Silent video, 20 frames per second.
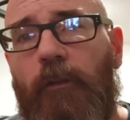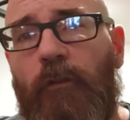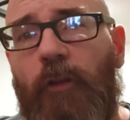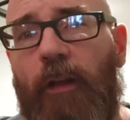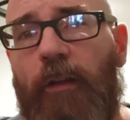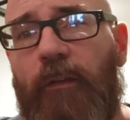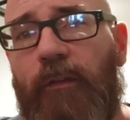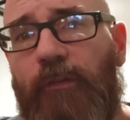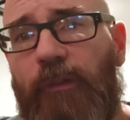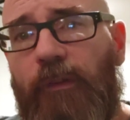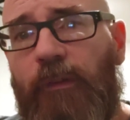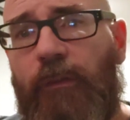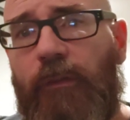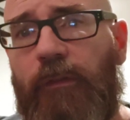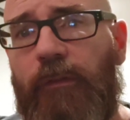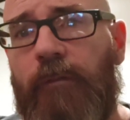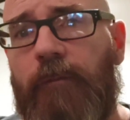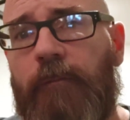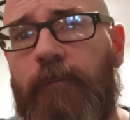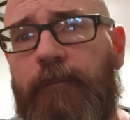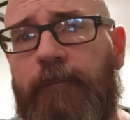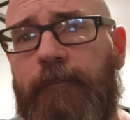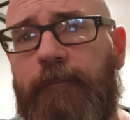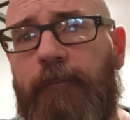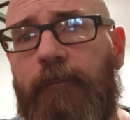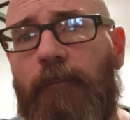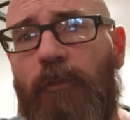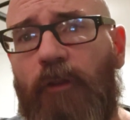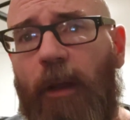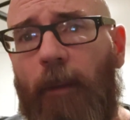Genesis
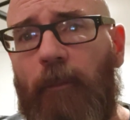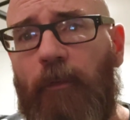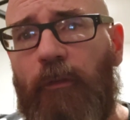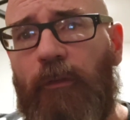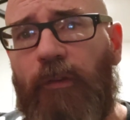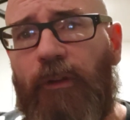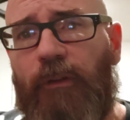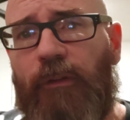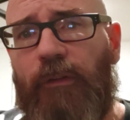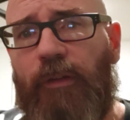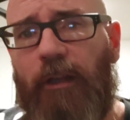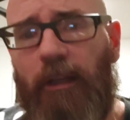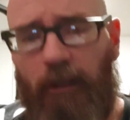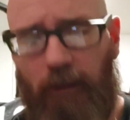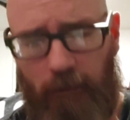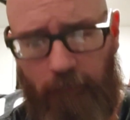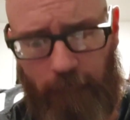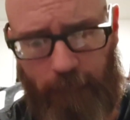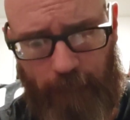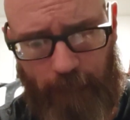chapter 16.